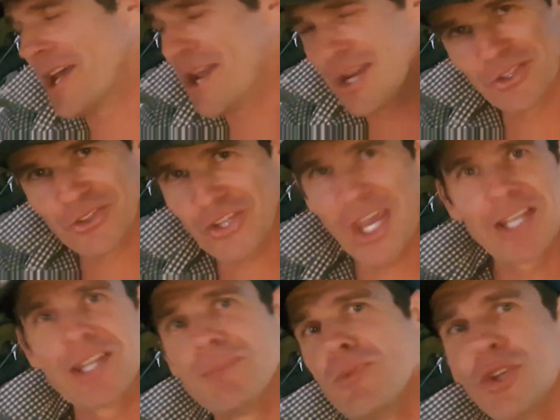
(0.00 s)

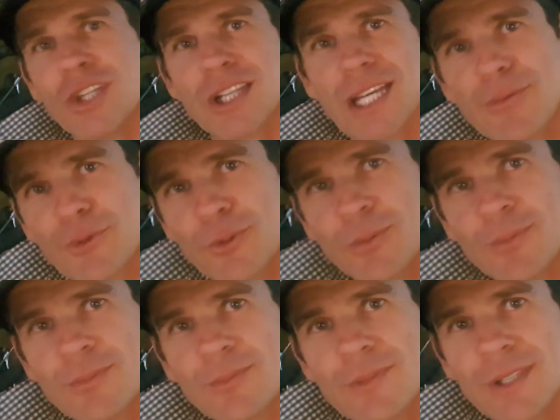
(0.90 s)
insanely mutant level.
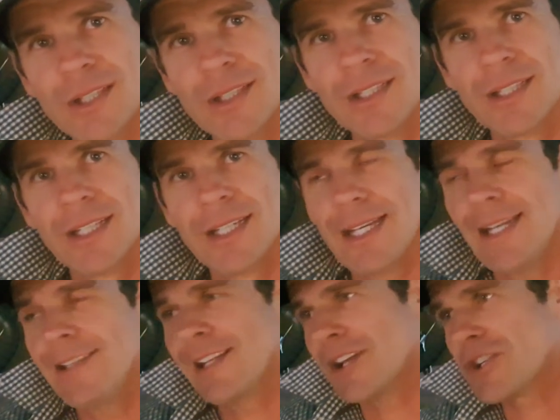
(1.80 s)
You know?
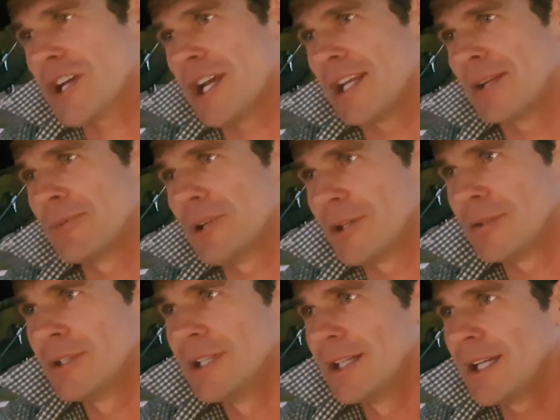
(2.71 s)
And is that cheating?
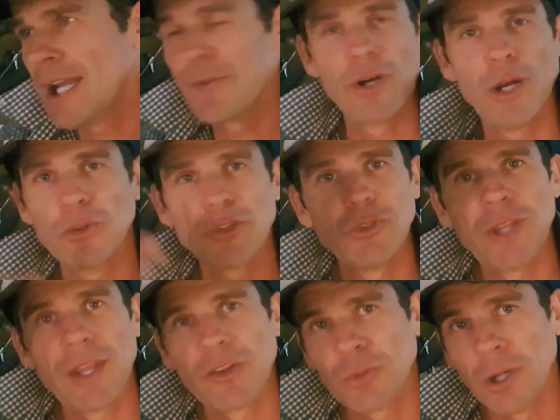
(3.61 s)
Well, everyone else can do
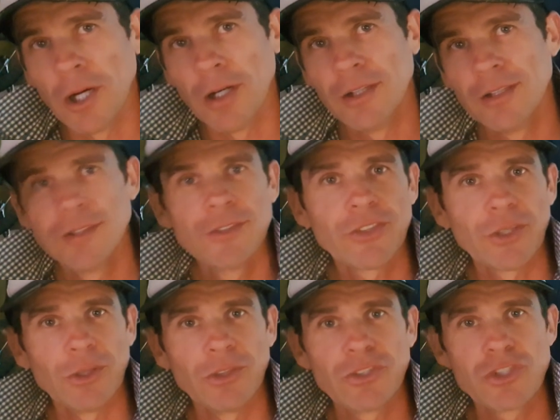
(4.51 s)
that as well.
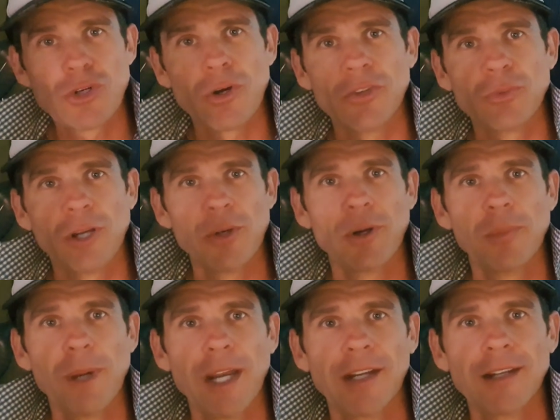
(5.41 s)
So it's a choice what you want to
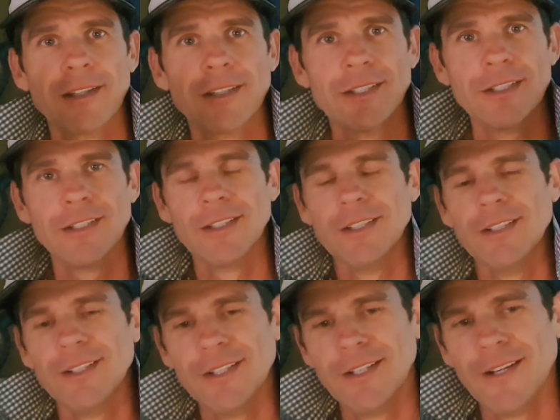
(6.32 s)
make. You
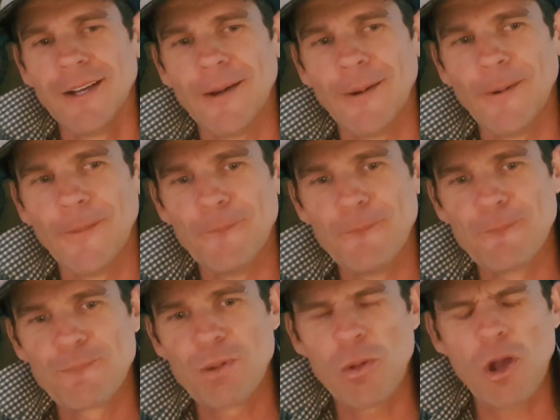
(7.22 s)
know? Um,
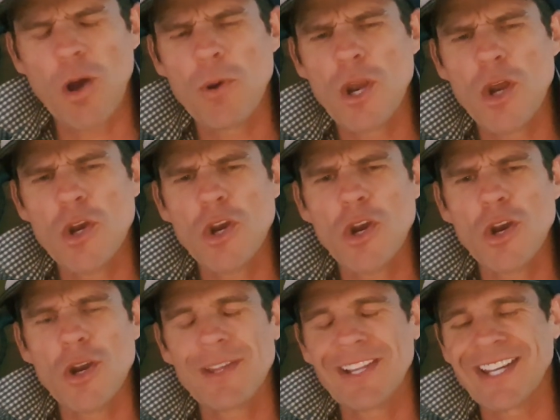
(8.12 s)
people, oh, but no, no,
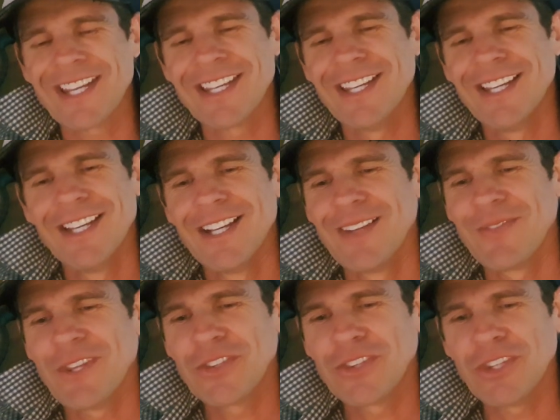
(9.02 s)
no, no. Like,
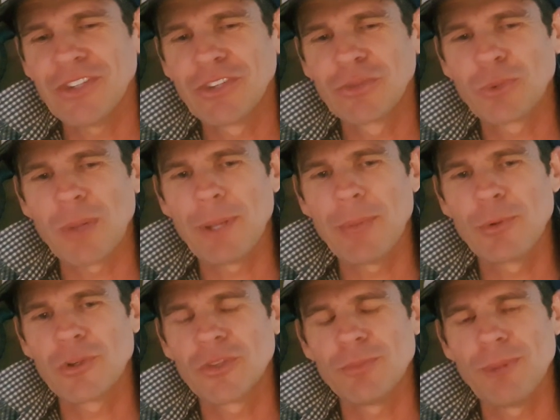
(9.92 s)
this, this is where people
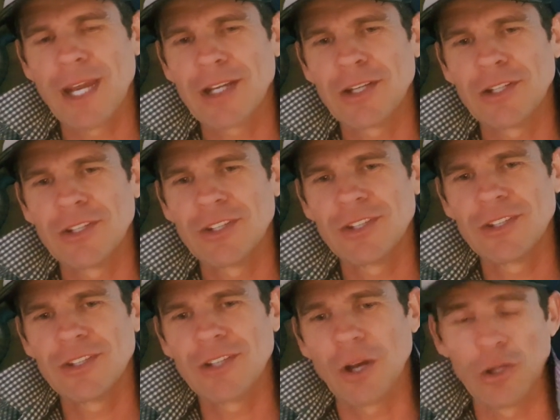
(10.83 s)
just make it.
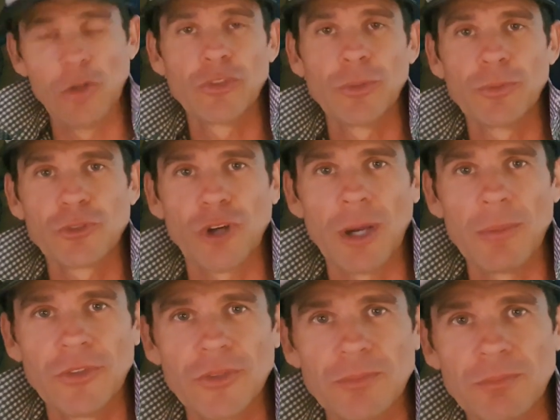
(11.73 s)
I'll lose
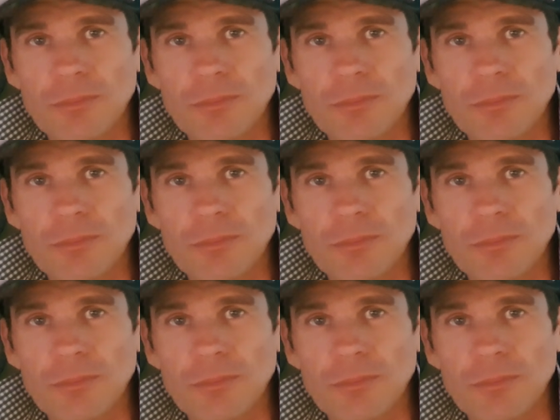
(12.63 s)
subscribers